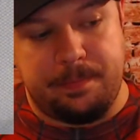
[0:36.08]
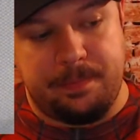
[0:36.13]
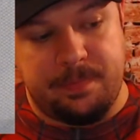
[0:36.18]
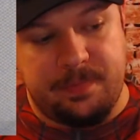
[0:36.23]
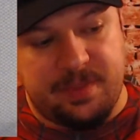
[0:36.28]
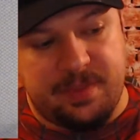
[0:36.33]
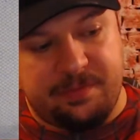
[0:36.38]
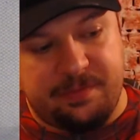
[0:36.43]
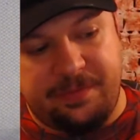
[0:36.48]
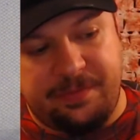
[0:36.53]

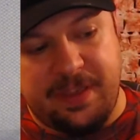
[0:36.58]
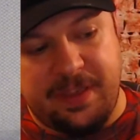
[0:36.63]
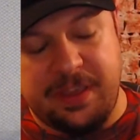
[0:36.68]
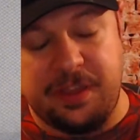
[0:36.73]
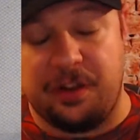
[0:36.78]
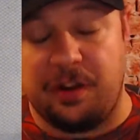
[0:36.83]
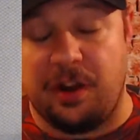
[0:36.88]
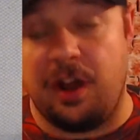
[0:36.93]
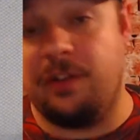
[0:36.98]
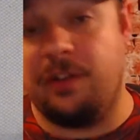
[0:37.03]

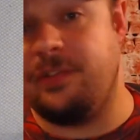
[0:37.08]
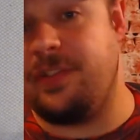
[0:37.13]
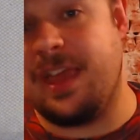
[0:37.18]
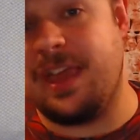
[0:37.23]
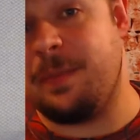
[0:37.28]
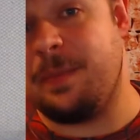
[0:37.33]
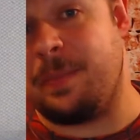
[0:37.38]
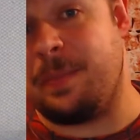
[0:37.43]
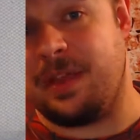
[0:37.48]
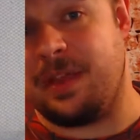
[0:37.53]
figure of
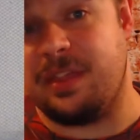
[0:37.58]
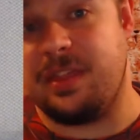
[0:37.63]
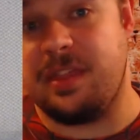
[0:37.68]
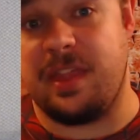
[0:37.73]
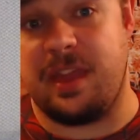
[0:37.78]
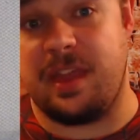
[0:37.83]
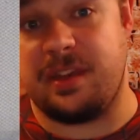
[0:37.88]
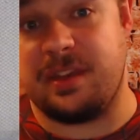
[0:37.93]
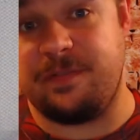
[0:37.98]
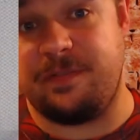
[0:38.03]
Kingpin
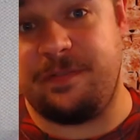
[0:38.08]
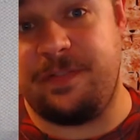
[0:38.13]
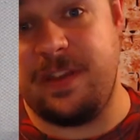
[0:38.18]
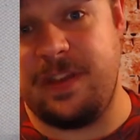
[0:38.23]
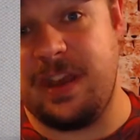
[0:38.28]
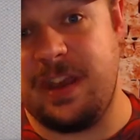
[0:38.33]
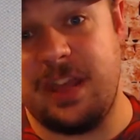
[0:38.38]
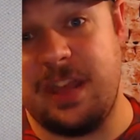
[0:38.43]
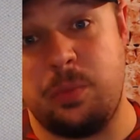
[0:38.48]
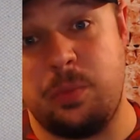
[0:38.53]
that fit
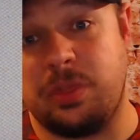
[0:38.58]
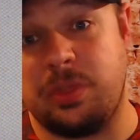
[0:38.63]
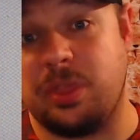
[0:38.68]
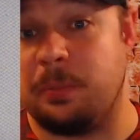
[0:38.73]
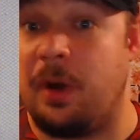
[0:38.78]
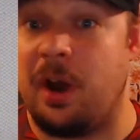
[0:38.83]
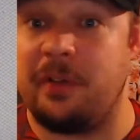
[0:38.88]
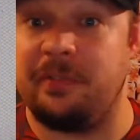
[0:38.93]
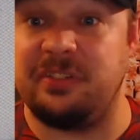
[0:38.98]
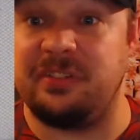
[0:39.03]
in with the
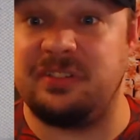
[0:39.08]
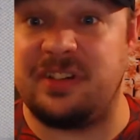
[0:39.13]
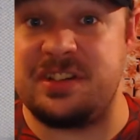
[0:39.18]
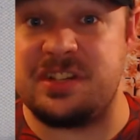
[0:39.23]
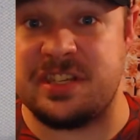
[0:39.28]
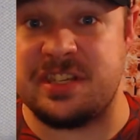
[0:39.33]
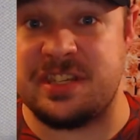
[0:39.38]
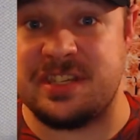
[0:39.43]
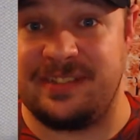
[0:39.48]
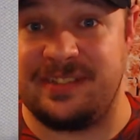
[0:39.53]
Marvel
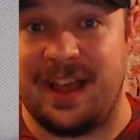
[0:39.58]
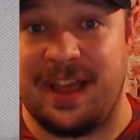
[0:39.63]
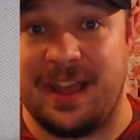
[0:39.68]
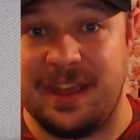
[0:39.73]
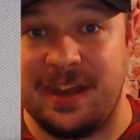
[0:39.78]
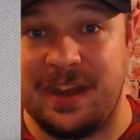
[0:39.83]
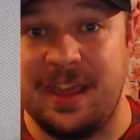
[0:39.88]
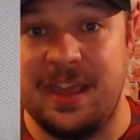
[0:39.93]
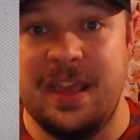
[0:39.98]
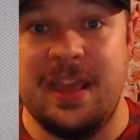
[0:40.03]
Legends
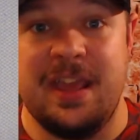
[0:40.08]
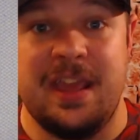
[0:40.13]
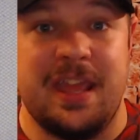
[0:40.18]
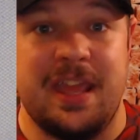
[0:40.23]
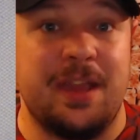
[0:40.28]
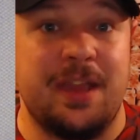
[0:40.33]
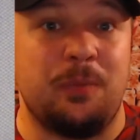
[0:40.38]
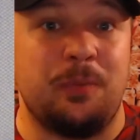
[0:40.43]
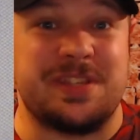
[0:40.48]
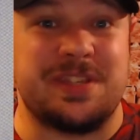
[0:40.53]
line,
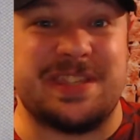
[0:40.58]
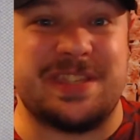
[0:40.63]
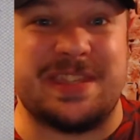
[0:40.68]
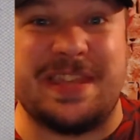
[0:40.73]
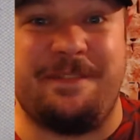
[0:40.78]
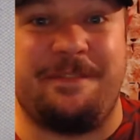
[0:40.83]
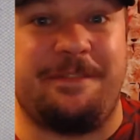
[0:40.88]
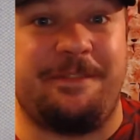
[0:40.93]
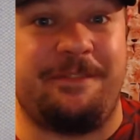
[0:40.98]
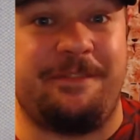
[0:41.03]
it was the
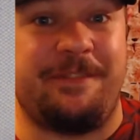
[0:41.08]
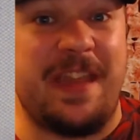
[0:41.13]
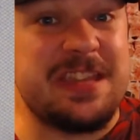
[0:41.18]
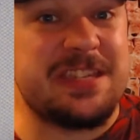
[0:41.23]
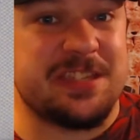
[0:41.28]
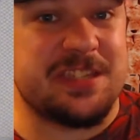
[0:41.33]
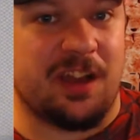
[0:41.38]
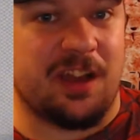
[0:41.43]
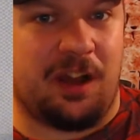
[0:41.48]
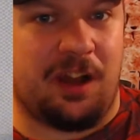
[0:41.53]

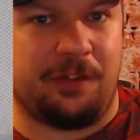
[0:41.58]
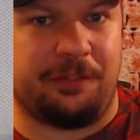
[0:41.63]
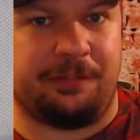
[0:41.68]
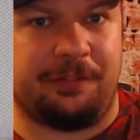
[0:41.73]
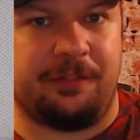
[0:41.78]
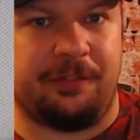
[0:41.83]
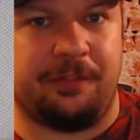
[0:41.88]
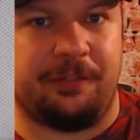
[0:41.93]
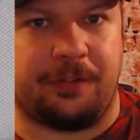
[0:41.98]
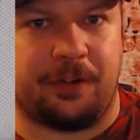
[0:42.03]
face-off
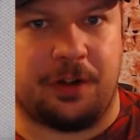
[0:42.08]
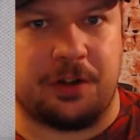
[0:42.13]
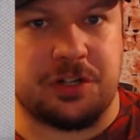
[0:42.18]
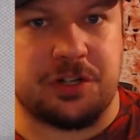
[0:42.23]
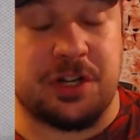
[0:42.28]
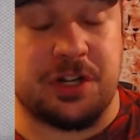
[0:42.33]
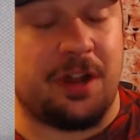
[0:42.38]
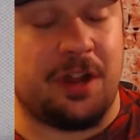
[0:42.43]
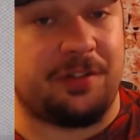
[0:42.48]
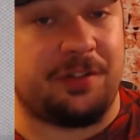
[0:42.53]

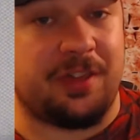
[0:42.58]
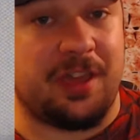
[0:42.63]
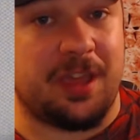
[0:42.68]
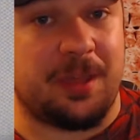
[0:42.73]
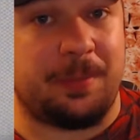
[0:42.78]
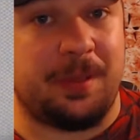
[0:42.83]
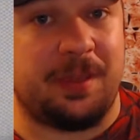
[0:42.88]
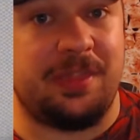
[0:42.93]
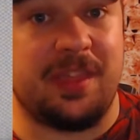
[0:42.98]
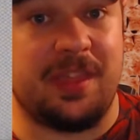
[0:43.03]
version of
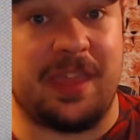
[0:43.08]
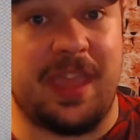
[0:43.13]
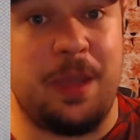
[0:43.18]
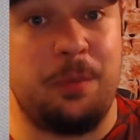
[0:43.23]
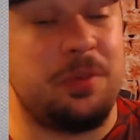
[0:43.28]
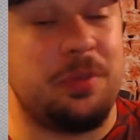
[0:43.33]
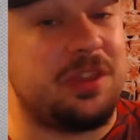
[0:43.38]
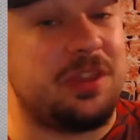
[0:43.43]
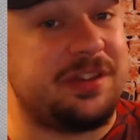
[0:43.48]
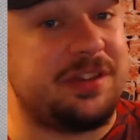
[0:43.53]
Kingpin that came
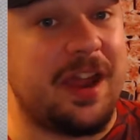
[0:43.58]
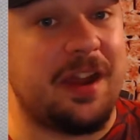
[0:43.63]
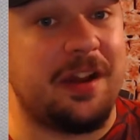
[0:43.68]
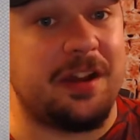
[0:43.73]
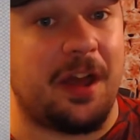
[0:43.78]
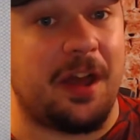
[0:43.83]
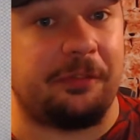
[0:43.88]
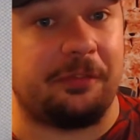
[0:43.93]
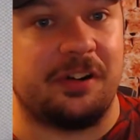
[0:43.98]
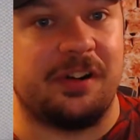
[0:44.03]
with
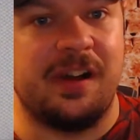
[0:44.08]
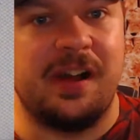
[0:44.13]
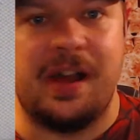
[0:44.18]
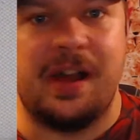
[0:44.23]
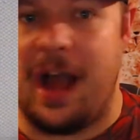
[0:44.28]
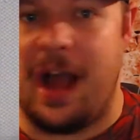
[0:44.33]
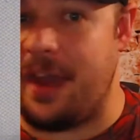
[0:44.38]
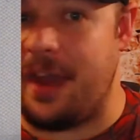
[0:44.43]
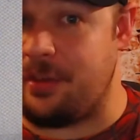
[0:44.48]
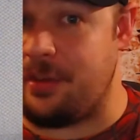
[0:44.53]
Daredevil,
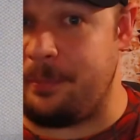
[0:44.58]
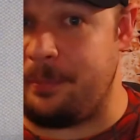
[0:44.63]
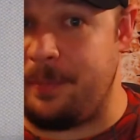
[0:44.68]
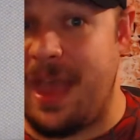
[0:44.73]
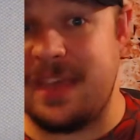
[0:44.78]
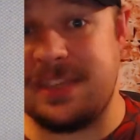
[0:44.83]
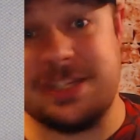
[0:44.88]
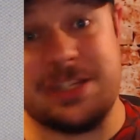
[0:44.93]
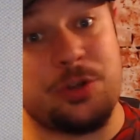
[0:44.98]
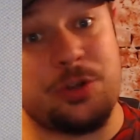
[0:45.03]
either
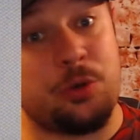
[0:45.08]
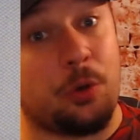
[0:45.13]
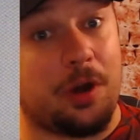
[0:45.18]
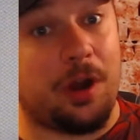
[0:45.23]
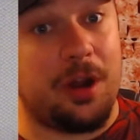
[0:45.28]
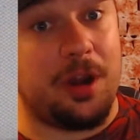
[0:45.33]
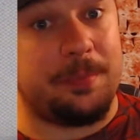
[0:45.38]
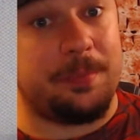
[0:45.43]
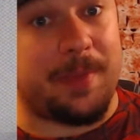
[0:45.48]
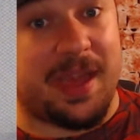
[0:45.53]
masked or
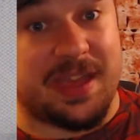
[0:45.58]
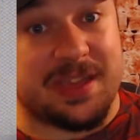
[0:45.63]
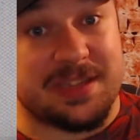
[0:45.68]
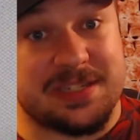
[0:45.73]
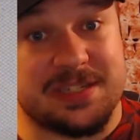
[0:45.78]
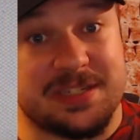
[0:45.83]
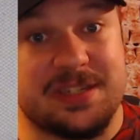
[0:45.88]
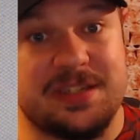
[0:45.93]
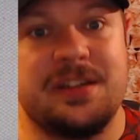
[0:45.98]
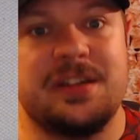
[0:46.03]

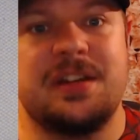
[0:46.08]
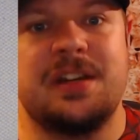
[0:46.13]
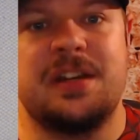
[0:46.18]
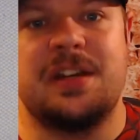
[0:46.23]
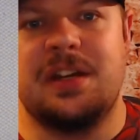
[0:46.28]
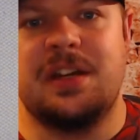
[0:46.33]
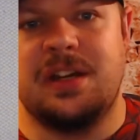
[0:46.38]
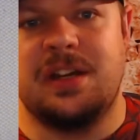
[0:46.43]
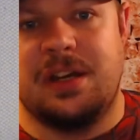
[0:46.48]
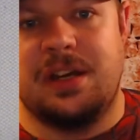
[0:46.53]
unmasked,
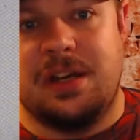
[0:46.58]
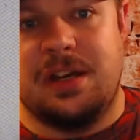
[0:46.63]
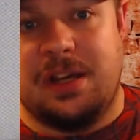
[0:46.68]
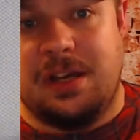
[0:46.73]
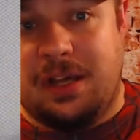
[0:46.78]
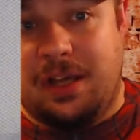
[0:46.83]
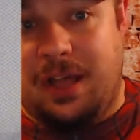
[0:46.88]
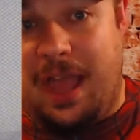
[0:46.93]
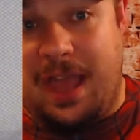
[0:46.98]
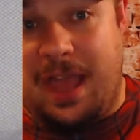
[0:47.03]

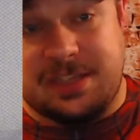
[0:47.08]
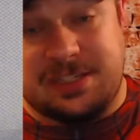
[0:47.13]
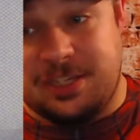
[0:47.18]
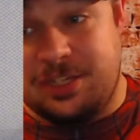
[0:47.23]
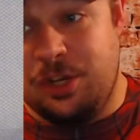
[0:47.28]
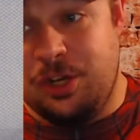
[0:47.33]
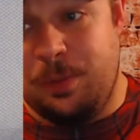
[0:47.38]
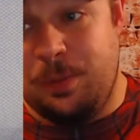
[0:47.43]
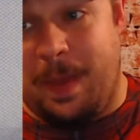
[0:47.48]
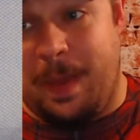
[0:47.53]
as a
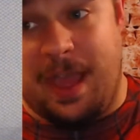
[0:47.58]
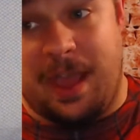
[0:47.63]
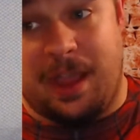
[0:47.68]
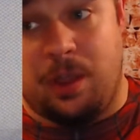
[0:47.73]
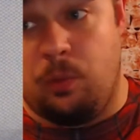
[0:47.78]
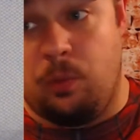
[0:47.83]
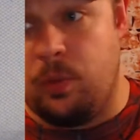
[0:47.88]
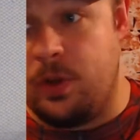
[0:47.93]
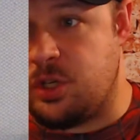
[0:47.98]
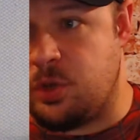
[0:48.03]
two-pack,
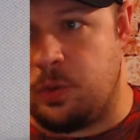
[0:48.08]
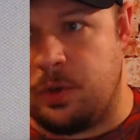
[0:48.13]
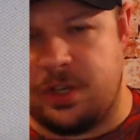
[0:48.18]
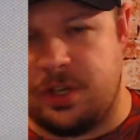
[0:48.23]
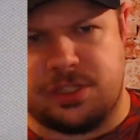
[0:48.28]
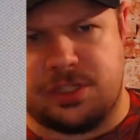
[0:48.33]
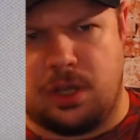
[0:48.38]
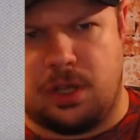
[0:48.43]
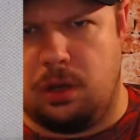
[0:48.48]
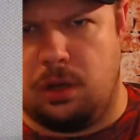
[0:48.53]
which
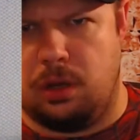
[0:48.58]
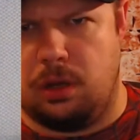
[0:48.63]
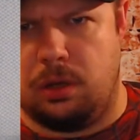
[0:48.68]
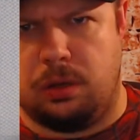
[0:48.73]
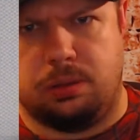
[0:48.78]
was, oh,